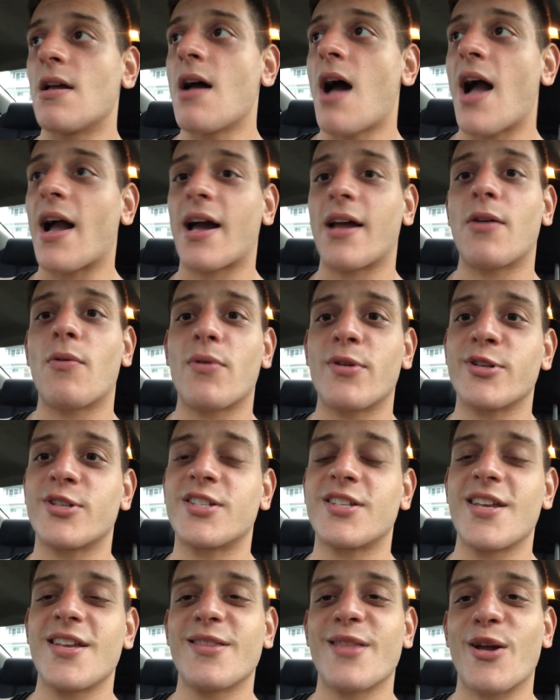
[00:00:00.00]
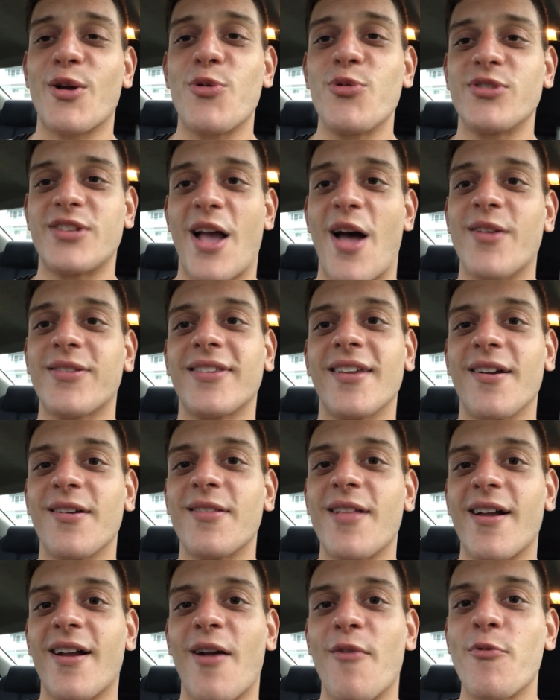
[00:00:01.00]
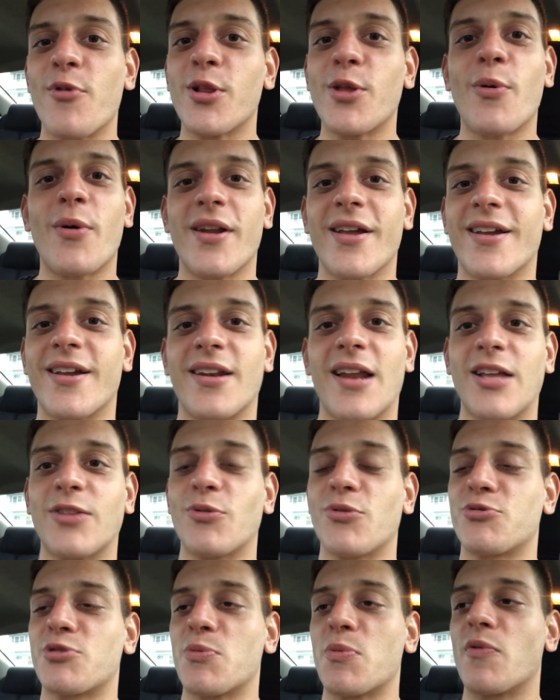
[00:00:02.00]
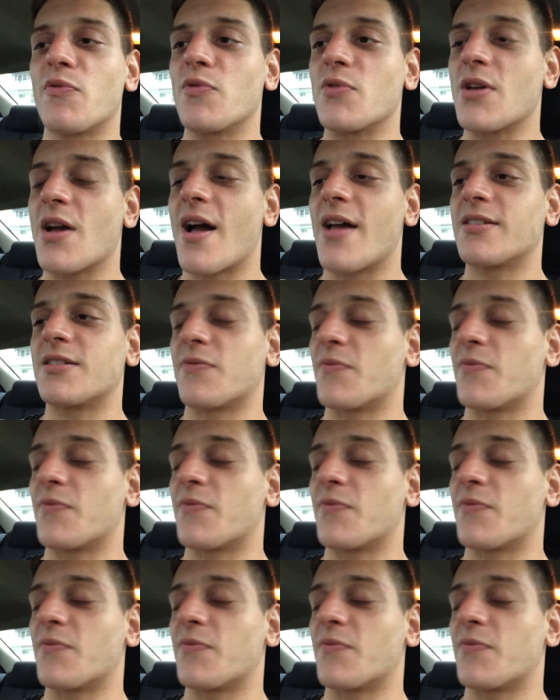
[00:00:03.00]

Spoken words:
I kind of want to see like who's out there. Like I really want to connect with some of you guys.